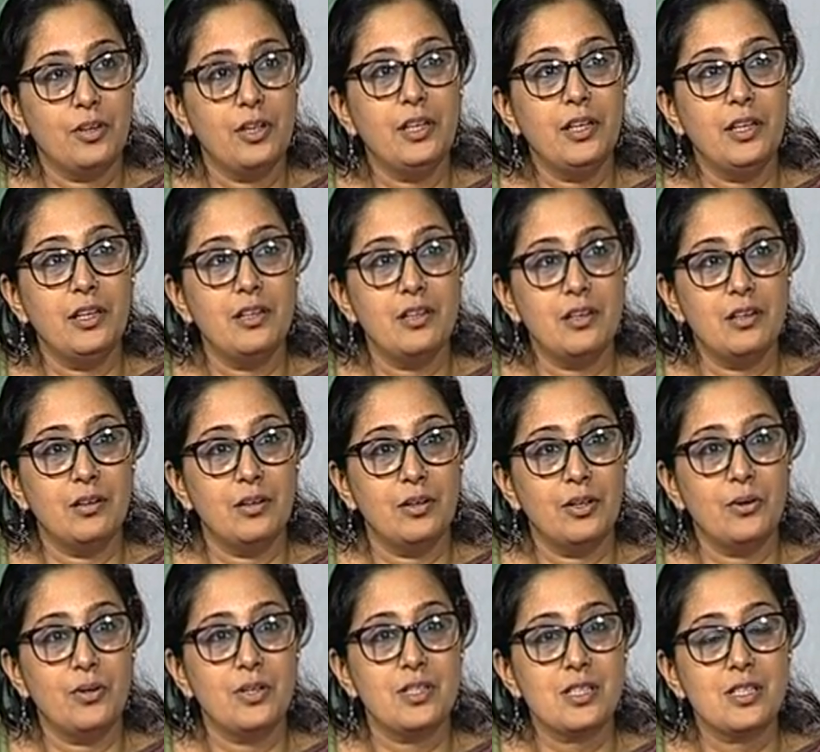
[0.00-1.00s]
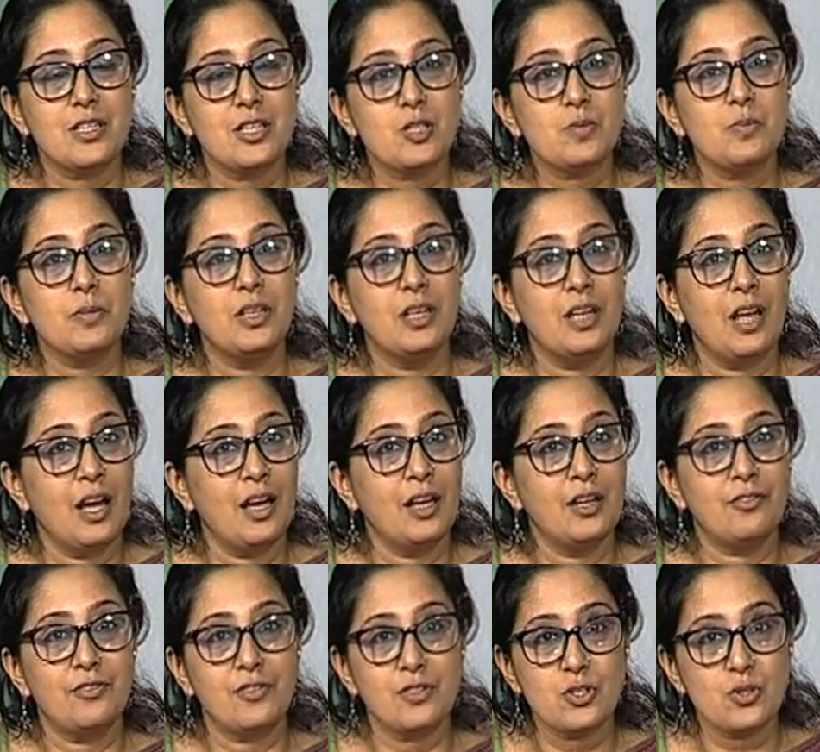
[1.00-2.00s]
really uh, you know it's a dismal
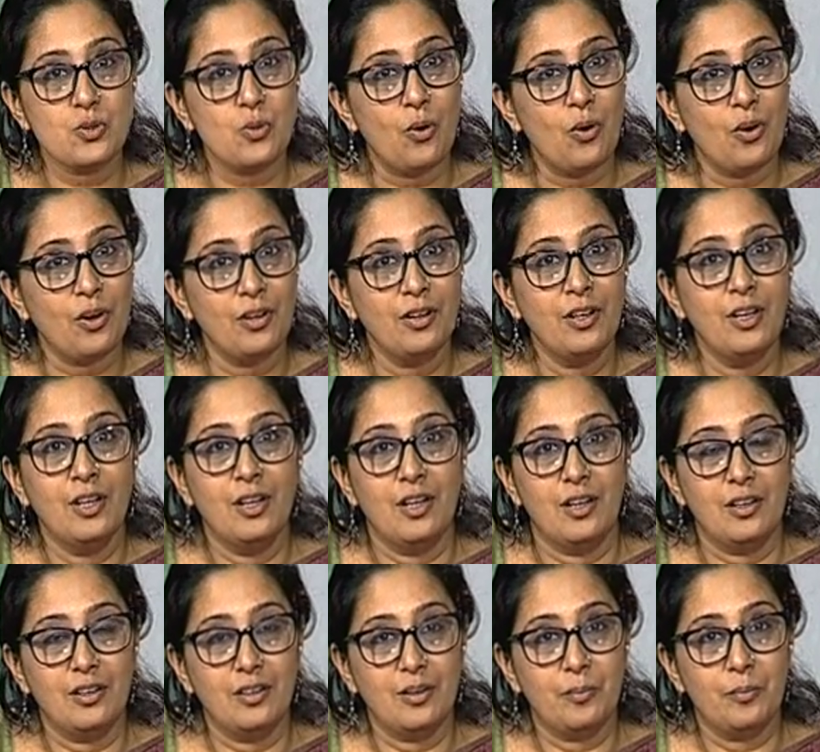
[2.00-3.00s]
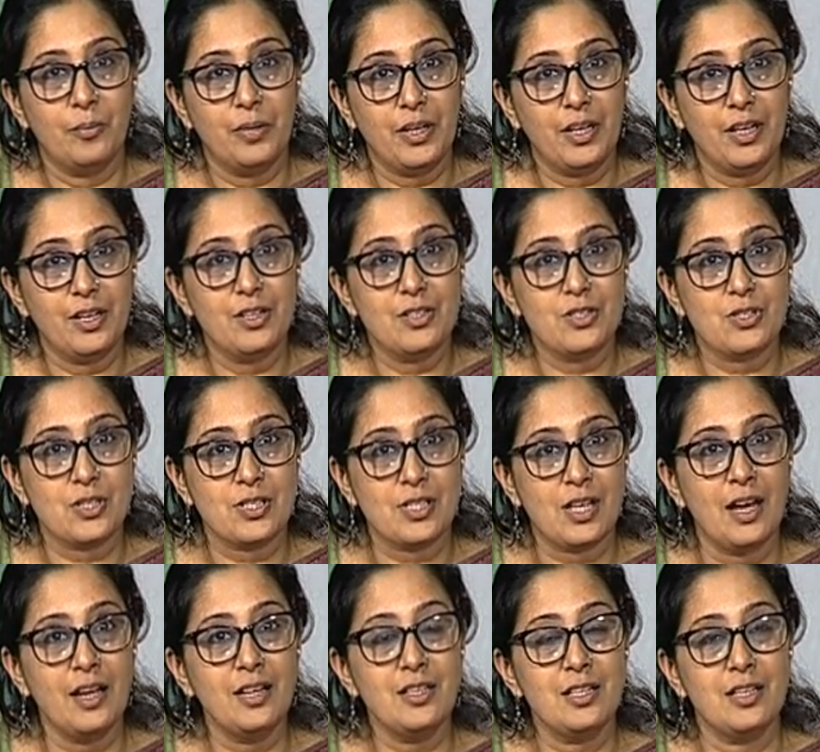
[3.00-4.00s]
life and so on in Indian
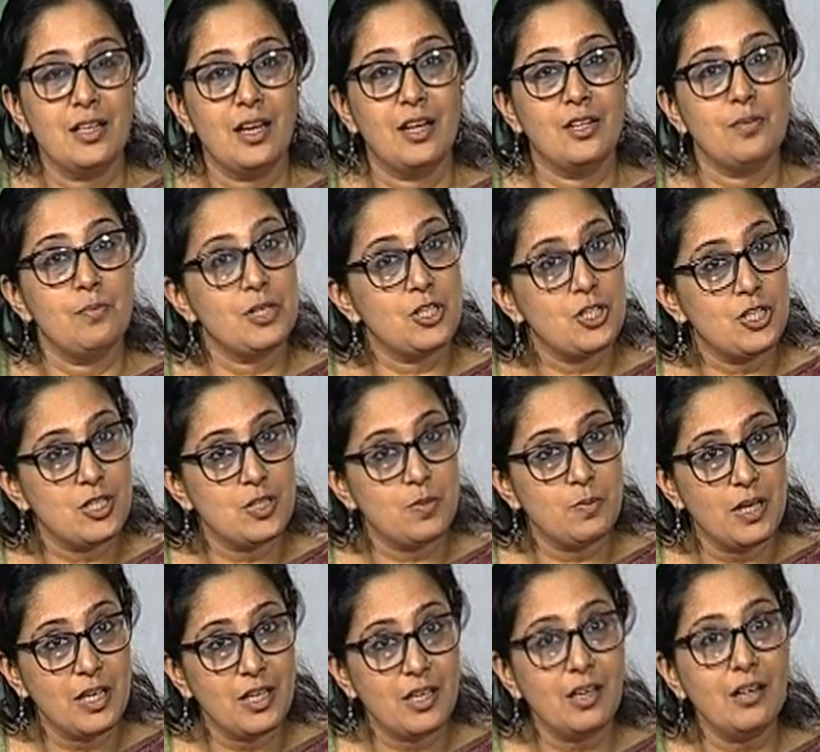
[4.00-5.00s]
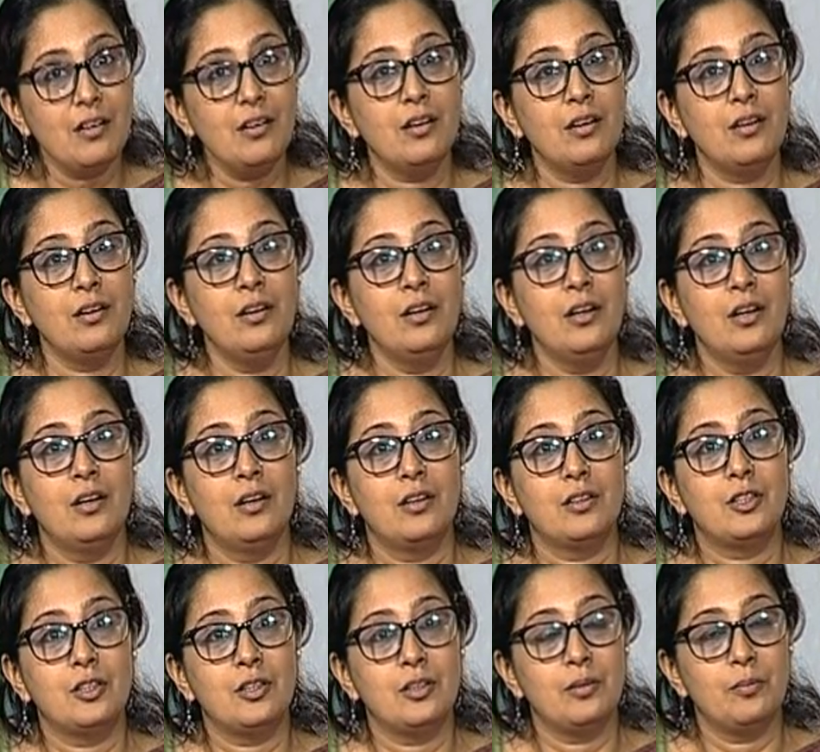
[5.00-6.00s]
society and but she's making her
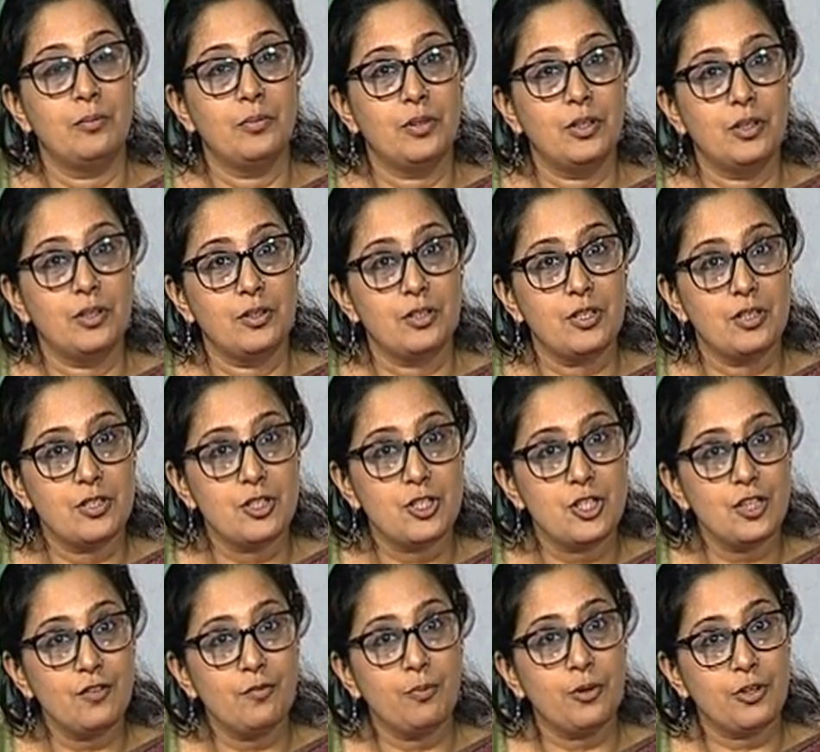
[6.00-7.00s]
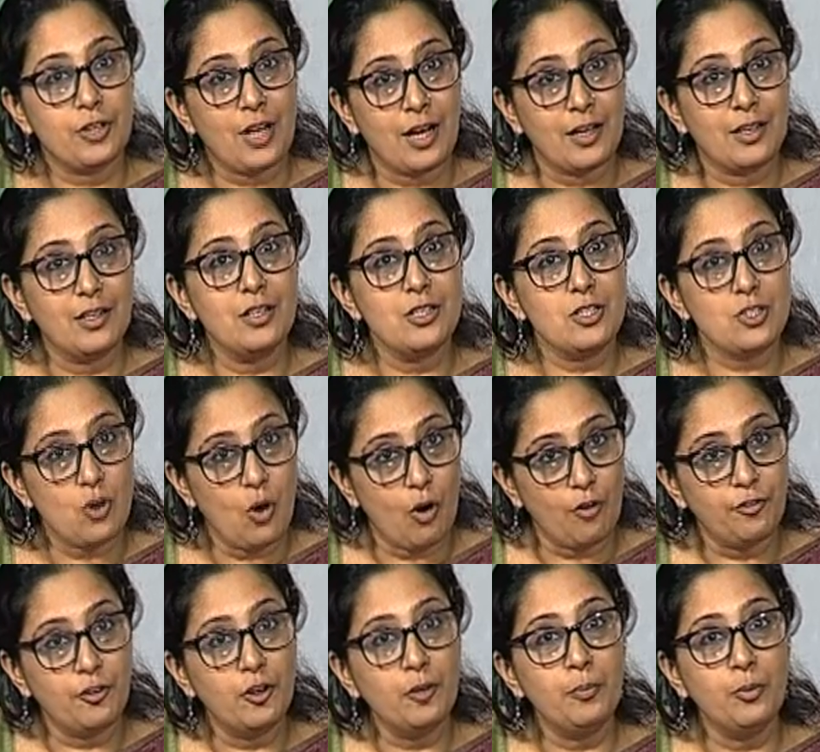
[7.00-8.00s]
the, the, the chief protagonist
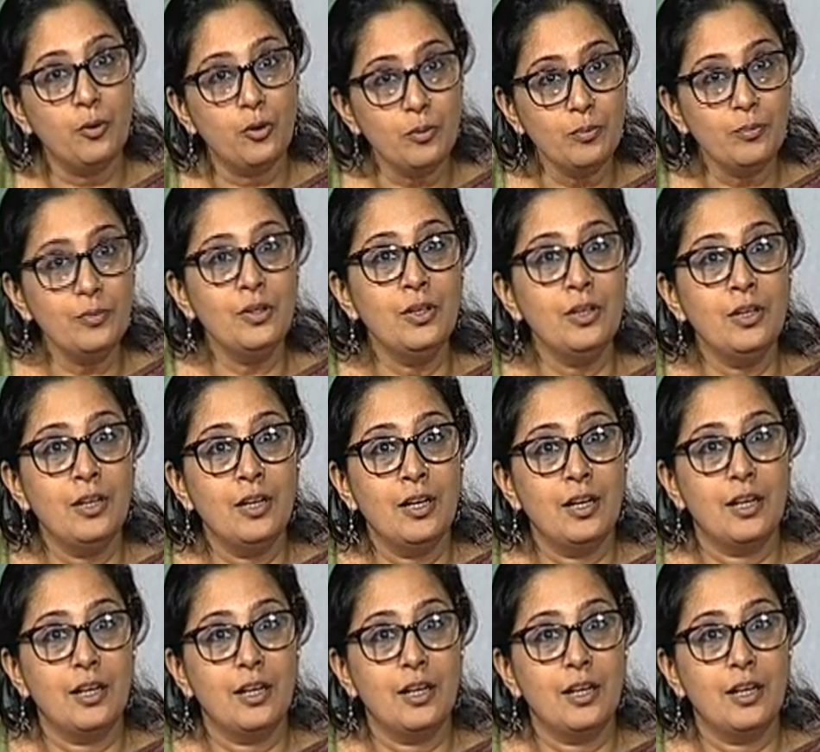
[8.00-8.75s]
of her poem.